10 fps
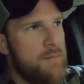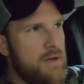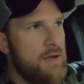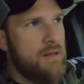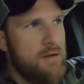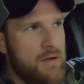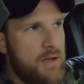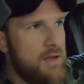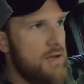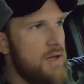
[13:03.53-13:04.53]
I look
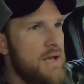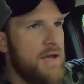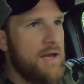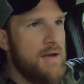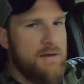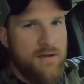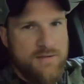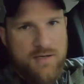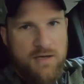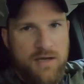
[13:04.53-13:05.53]
and
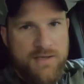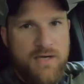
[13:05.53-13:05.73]
it's a nice